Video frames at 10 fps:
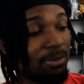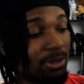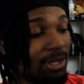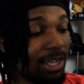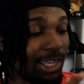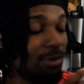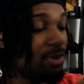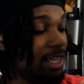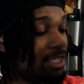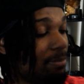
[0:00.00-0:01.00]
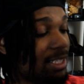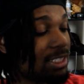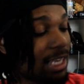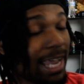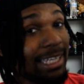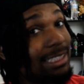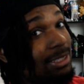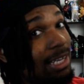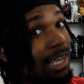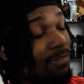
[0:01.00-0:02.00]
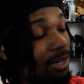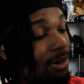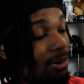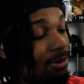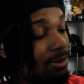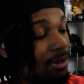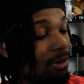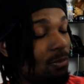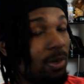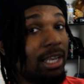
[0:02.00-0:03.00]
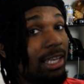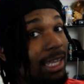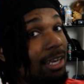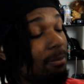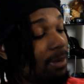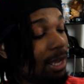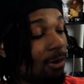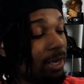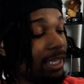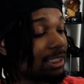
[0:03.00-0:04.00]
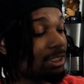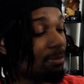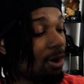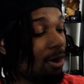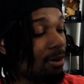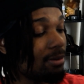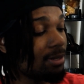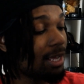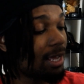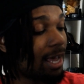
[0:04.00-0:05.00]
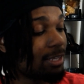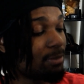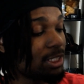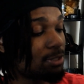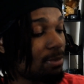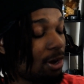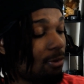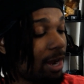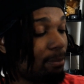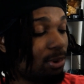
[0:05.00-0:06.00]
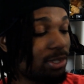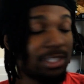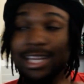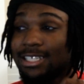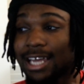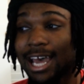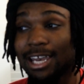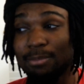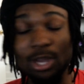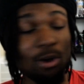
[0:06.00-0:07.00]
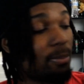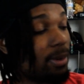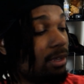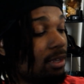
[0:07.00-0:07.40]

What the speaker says: You need to be slightly to the left of the goal with a little bit, only a small right portion of that side to be open.